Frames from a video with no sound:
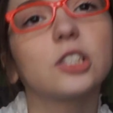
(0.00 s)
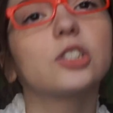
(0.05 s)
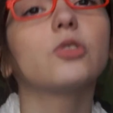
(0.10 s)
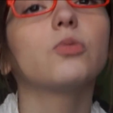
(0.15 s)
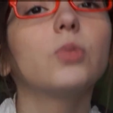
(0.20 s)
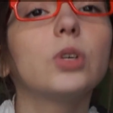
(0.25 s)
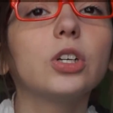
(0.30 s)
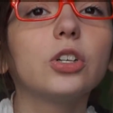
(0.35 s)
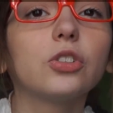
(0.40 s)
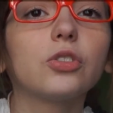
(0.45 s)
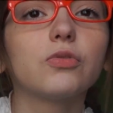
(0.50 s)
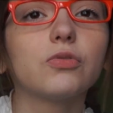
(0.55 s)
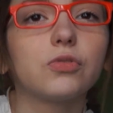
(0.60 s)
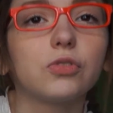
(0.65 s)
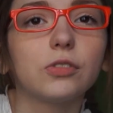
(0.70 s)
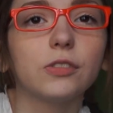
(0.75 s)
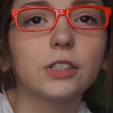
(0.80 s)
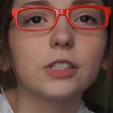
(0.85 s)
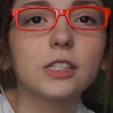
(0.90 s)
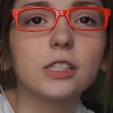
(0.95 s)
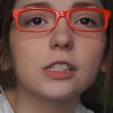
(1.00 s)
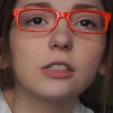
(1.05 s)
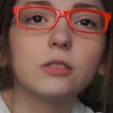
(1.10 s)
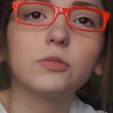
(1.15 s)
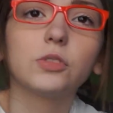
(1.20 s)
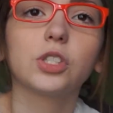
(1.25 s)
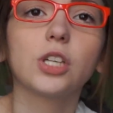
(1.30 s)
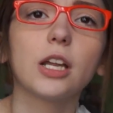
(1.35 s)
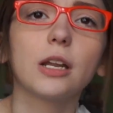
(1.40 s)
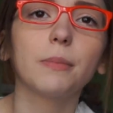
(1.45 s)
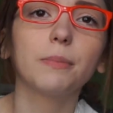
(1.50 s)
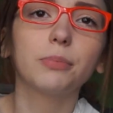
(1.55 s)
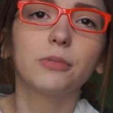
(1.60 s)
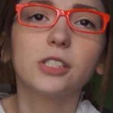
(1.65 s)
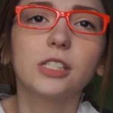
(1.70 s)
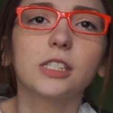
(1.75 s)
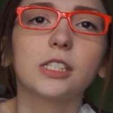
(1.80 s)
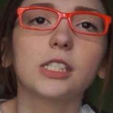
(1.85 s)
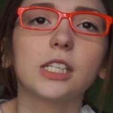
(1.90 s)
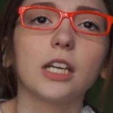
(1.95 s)
so will the real Slim Shady
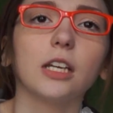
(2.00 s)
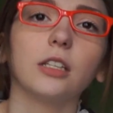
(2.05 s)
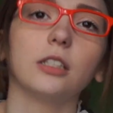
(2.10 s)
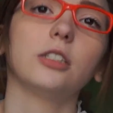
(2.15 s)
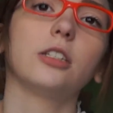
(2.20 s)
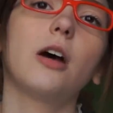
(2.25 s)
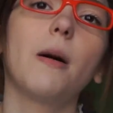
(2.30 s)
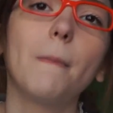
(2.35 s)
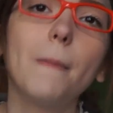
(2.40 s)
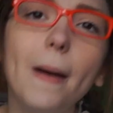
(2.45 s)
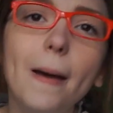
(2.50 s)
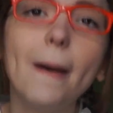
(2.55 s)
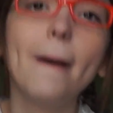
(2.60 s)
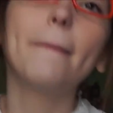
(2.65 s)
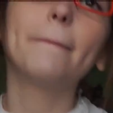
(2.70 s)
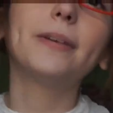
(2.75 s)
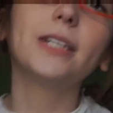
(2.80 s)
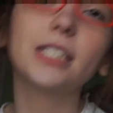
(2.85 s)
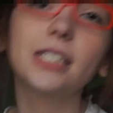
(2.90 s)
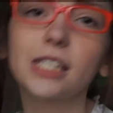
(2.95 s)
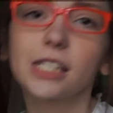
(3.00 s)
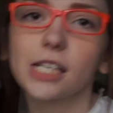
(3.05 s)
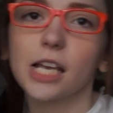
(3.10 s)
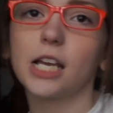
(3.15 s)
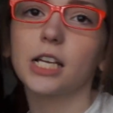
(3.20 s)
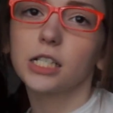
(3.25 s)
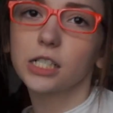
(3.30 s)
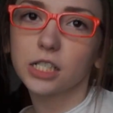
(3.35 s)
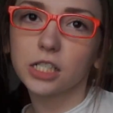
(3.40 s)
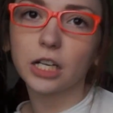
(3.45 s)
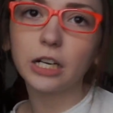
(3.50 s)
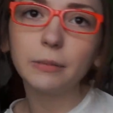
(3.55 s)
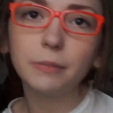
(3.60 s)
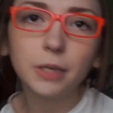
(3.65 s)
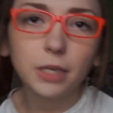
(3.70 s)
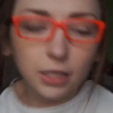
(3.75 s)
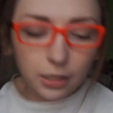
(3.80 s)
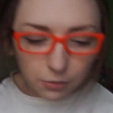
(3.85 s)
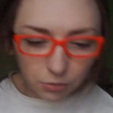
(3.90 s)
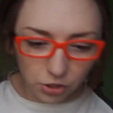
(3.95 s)
please stand up? Please stand up,
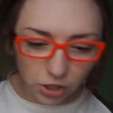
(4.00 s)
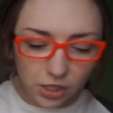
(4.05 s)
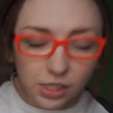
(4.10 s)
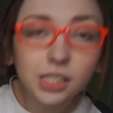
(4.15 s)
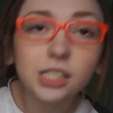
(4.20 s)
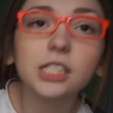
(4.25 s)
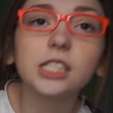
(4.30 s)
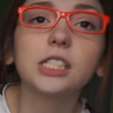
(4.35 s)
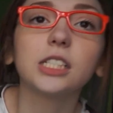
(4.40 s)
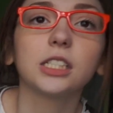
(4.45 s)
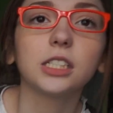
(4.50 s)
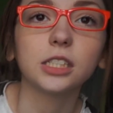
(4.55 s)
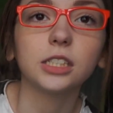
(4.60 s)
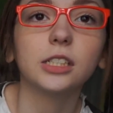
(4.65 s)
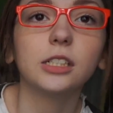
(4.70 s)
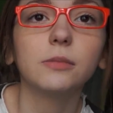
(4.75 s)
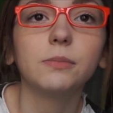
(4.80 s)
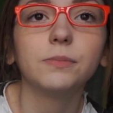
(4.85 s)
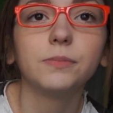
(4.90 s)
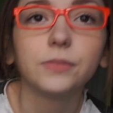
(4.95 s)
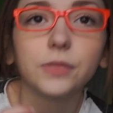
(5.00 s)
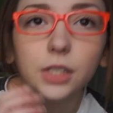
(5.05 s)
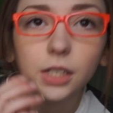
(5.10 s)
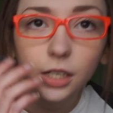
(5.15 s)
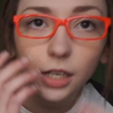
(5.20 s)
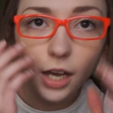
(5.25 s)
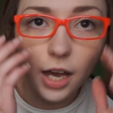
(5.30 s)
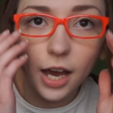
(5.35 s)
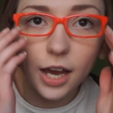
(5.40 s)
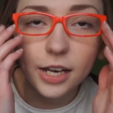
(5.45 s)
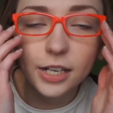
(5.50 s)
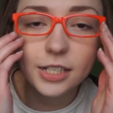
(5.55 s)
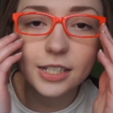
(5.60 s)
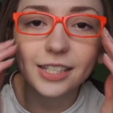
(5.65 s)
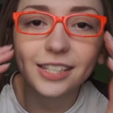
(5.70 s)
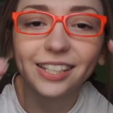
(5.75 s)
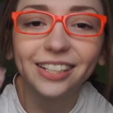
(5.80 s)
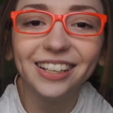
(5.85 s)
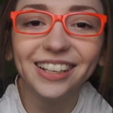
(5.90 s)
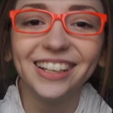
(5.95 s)
please stand up. I
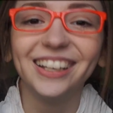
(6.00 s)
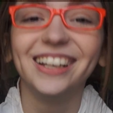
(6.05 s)
just...